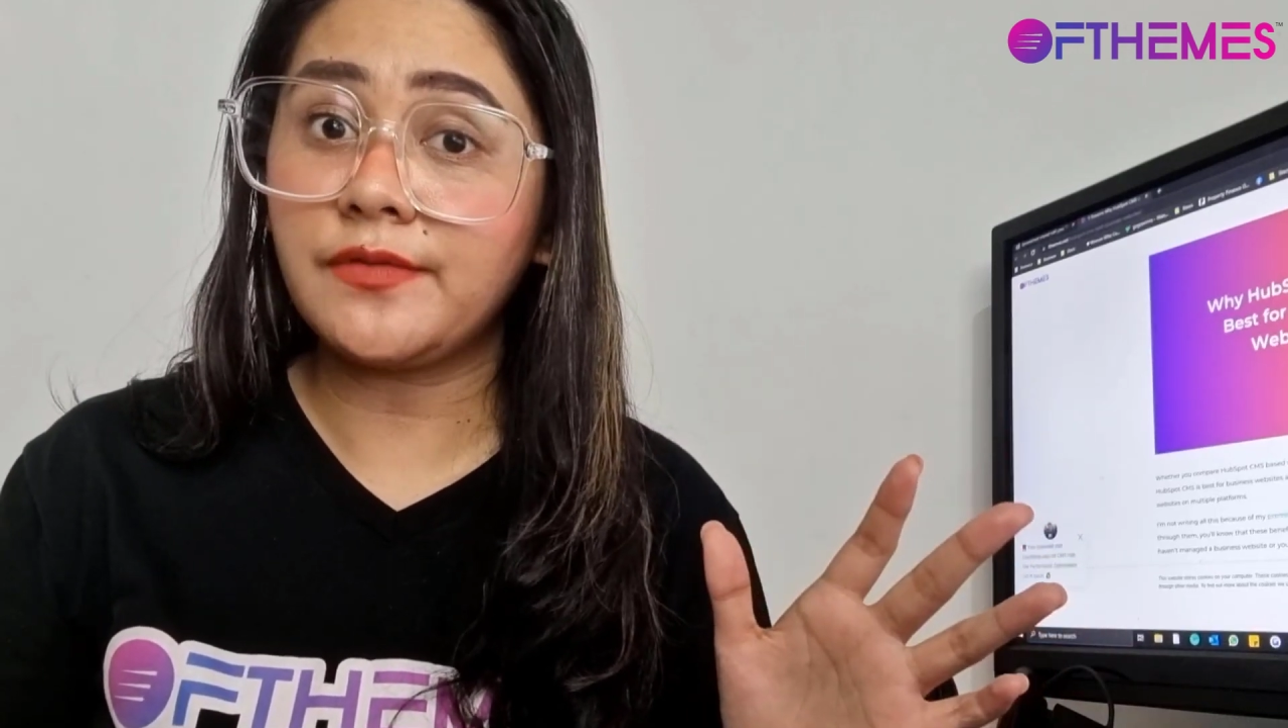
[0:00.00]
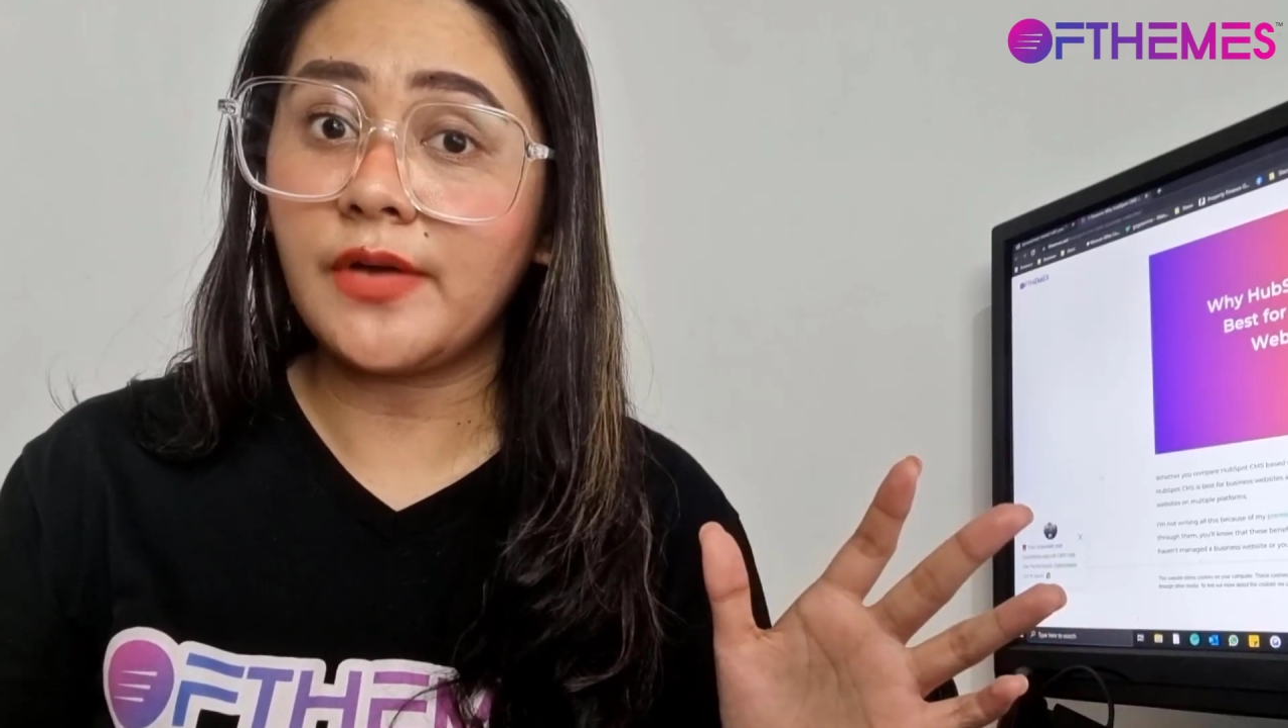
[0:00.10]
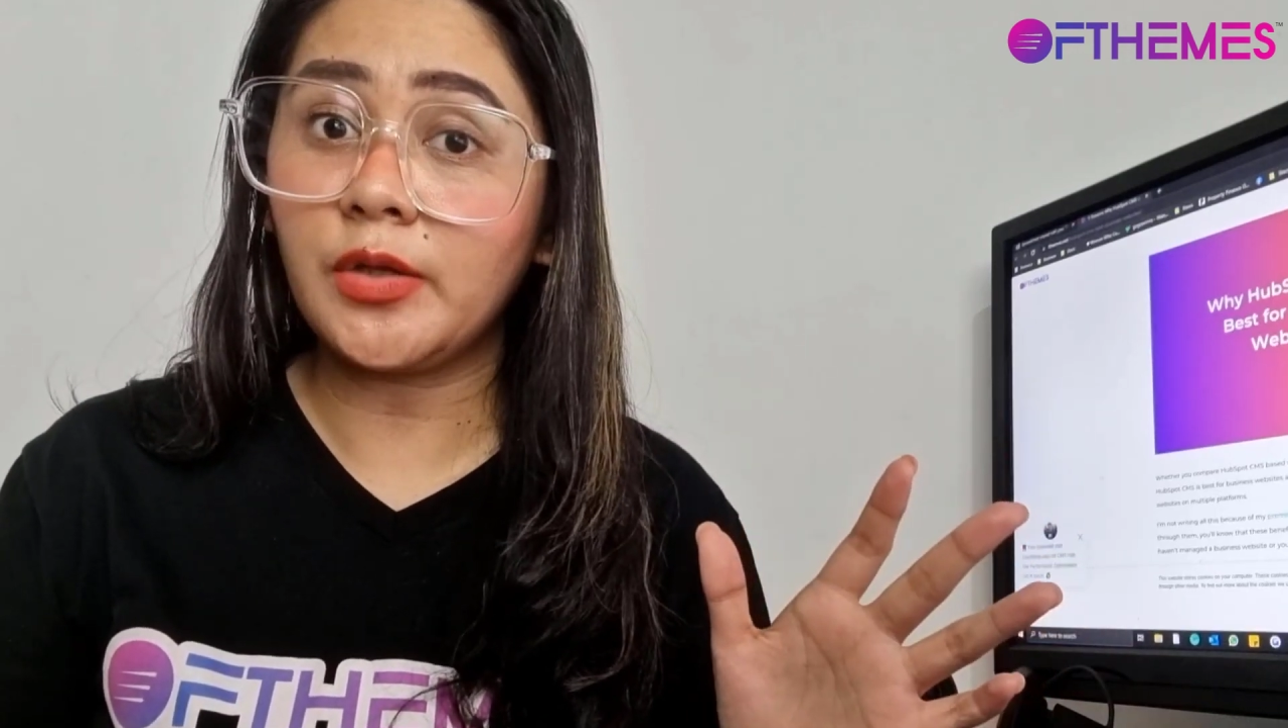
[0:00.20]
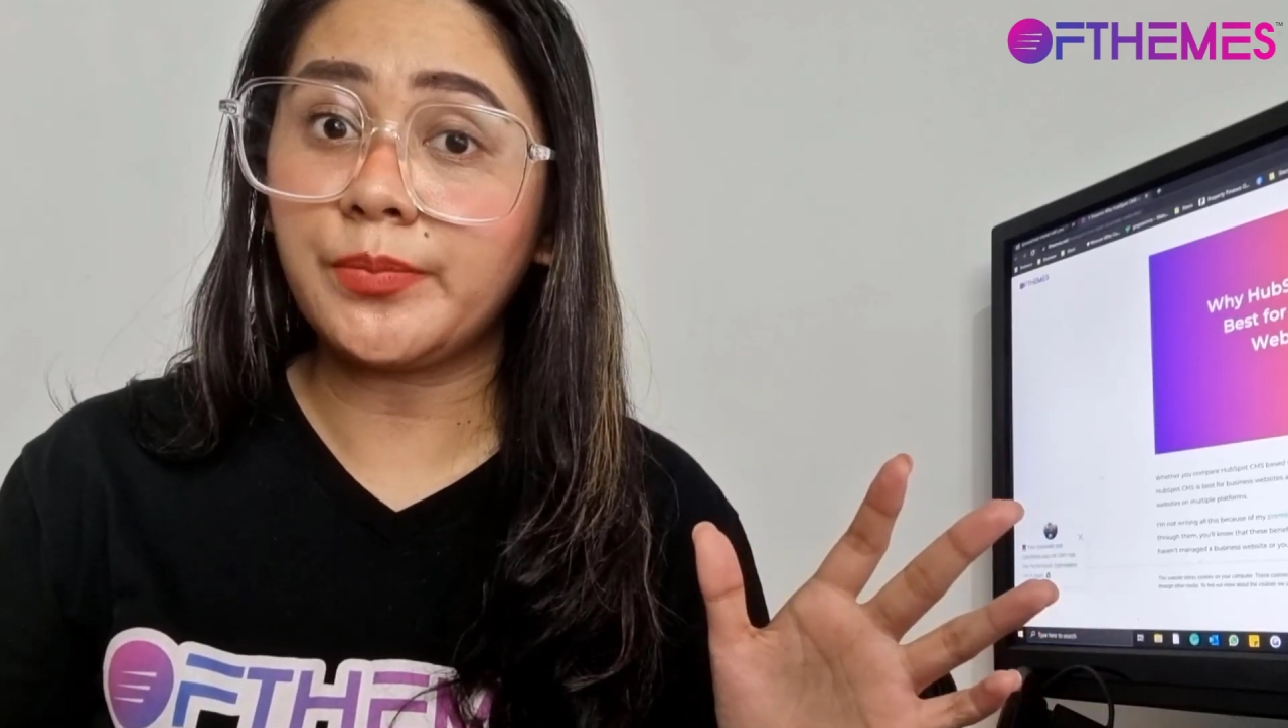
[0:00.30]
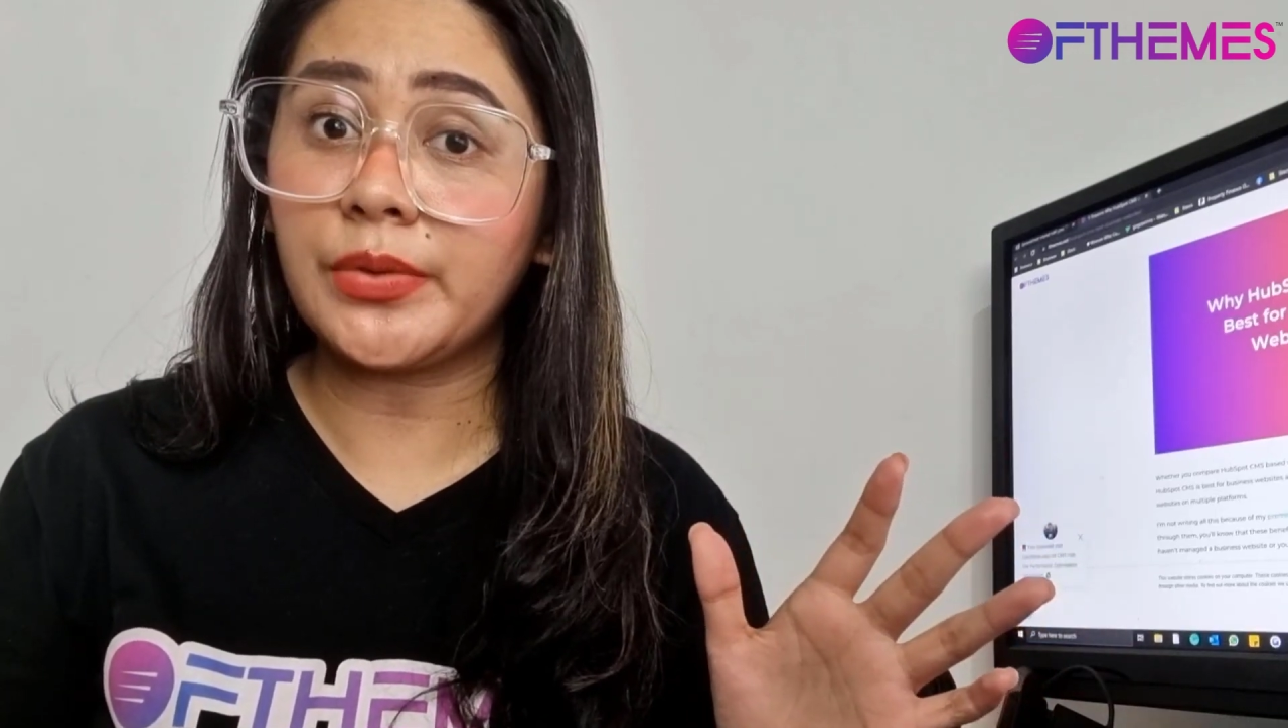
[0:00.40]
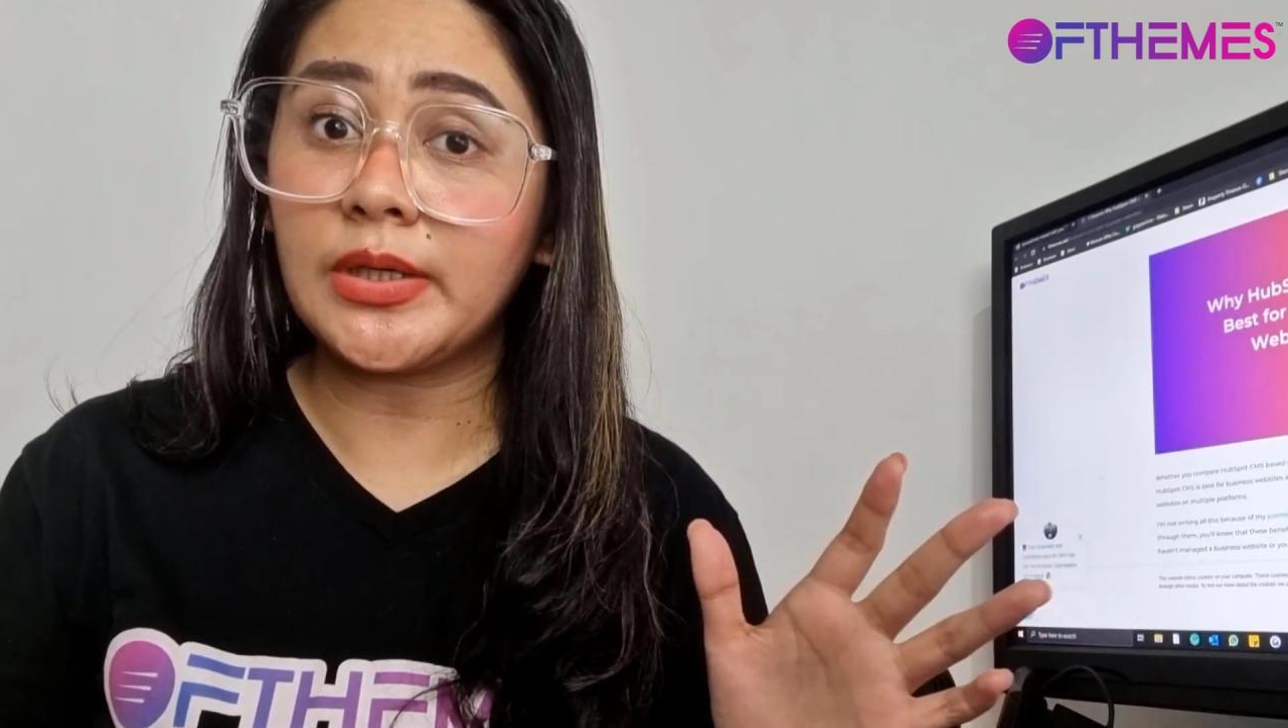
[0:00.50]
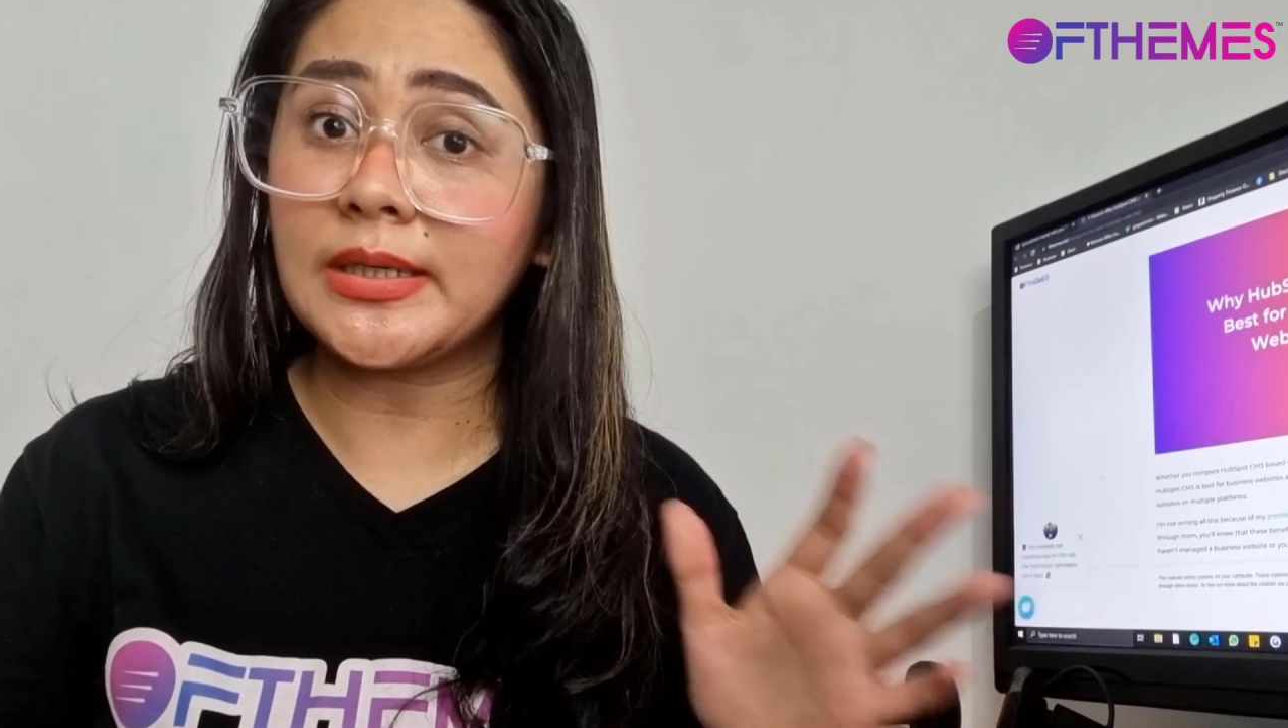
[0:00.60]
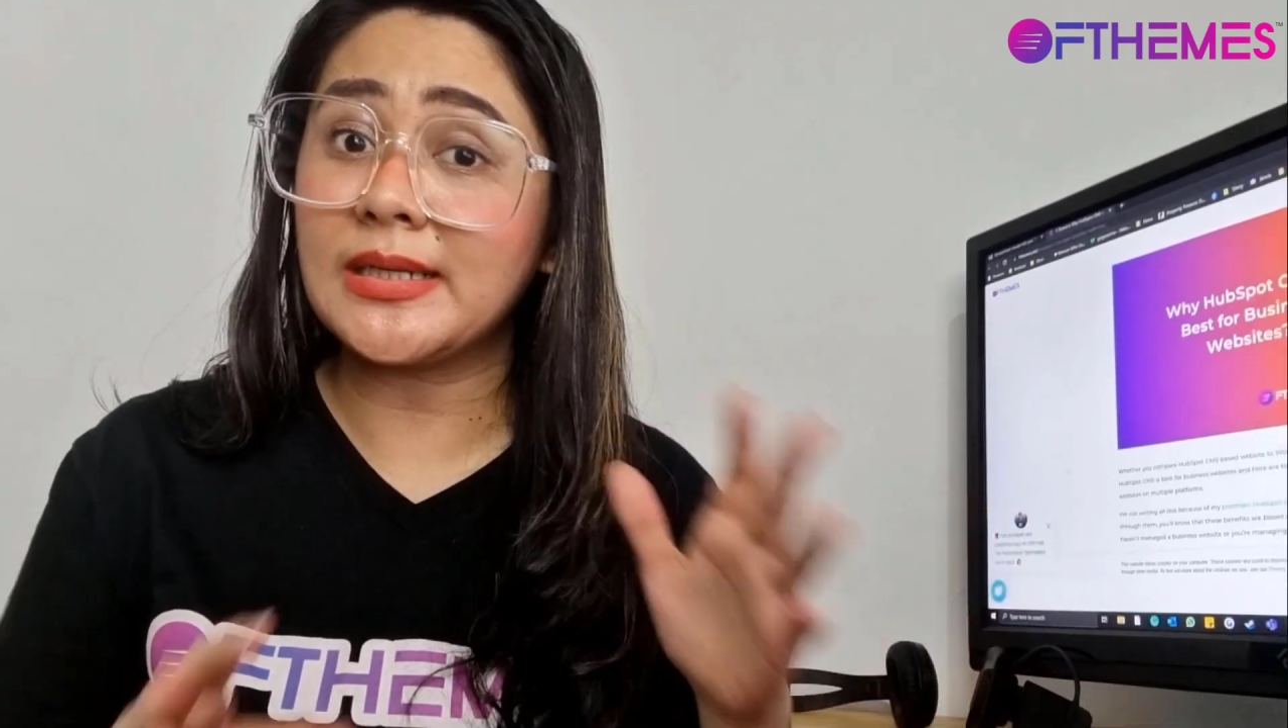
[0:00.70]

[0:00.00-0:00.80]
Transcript: developer